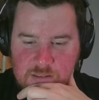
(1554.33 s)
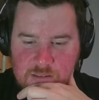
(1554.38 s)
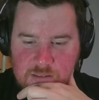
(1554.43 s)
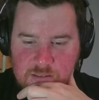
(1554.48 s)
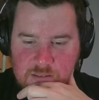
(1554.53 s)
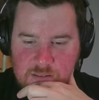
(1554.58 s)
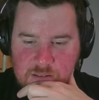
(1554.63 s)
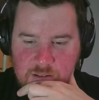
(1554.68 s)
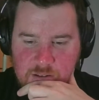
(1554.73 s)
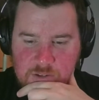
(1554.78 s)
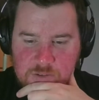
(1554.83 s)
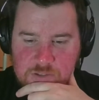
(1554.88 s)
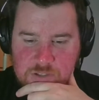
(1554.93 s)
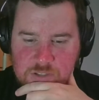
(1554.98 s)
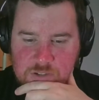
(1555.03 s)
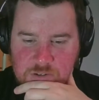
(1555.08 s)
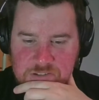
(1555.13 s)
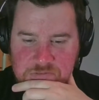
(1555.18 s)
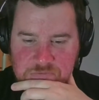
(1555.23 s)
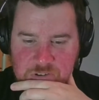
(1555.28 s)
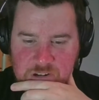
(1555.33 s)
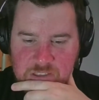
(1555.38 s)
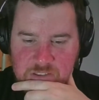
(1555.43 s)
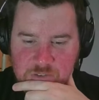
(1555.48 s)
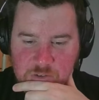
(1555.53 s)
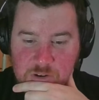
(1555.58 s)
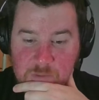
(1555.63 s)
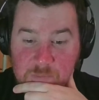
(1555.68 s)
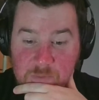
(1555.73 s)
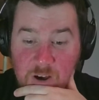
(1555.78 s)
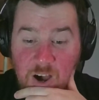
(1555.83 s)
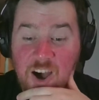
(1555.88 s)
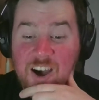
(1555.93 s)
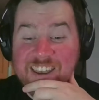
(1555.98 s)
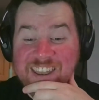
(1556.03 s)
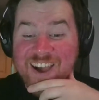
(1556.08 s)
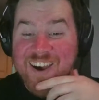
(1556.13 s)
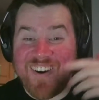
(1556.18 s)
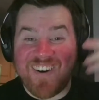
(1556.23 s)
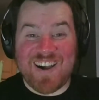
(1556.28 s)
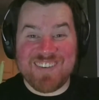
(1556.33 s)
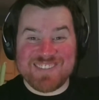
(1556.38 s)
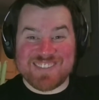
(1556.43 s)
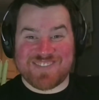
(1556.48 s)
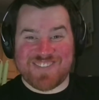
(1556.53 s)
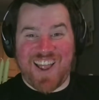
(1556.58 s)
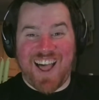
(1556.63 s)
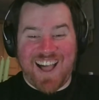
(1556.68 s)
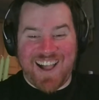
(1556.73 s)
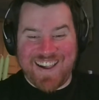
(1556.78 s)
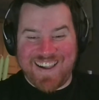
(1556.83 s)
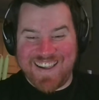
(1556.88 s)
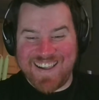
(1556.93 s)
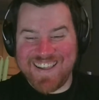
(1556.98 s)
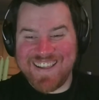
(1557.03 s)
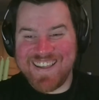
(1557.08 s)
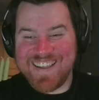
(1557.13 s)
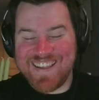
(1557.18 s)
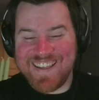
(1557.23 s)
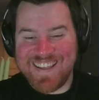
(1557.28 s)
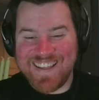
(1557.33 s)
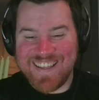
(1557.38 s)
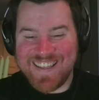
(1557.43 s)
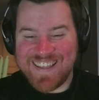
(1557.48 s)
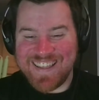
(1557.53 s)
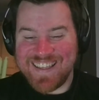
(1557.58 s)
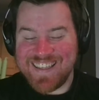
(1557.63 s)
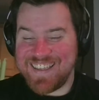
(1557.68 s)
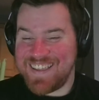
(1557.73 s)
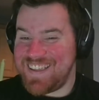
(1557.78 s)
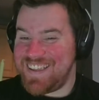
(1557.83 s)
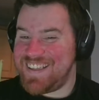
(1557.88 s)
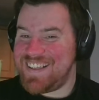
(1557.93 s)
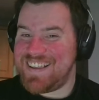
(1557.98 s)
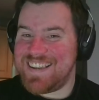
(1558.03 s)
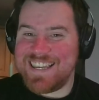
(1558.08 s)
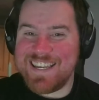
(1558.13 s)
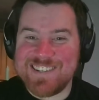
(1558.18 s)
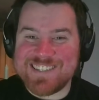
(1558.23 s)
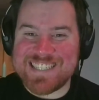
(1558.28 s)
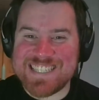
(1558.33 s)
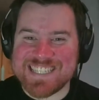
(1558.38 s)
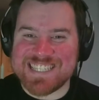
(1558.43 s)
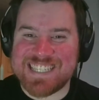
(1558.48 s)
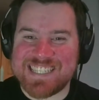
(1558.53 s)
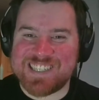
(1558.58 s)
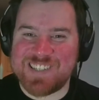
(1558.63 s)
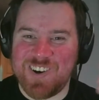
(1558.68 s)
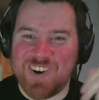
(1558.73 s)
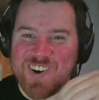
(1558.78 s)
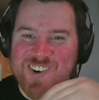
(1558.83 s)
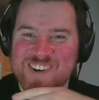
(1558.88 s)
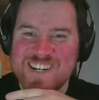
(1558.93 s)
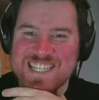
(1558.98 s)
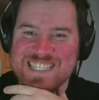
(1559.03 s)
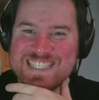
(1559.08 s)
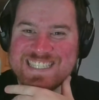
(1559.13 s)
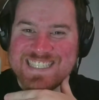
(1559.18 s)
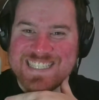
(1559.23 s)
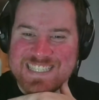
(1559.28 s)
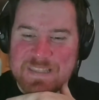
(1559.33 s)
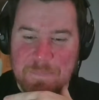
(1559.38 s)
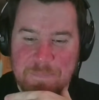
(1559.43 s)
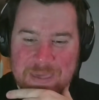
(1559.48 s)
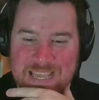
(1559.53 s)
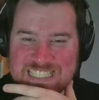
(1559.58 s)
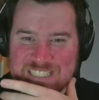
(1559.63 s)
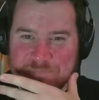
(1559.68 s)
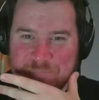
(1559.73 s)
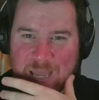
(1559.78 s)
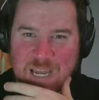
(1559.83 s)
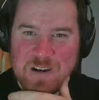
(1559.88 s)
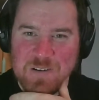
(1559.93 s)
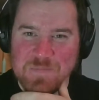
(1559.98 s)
Oh, Luchasaurus running through him. Oh no, I was wrong! Luchasaurus, the best bout